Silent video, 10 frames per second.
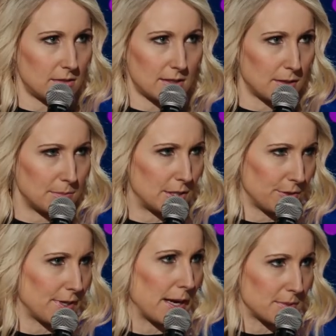some
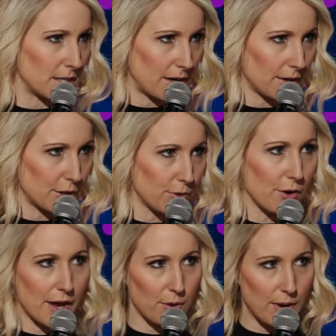dude named Doug. You
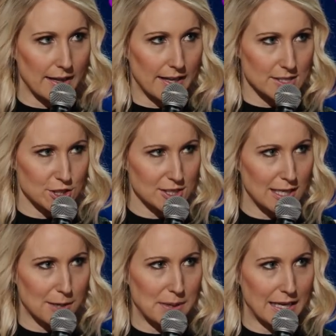know that, right? Like, it's just
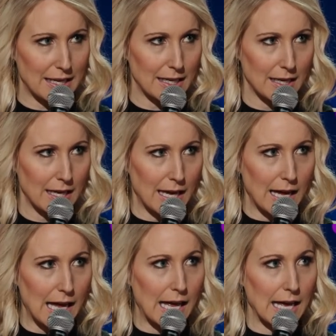gonna be
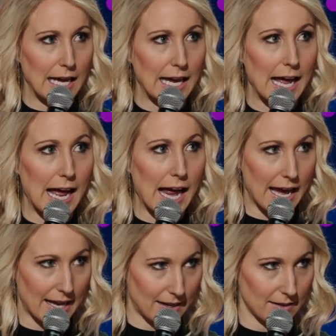a
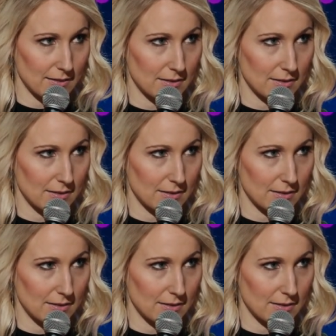guy.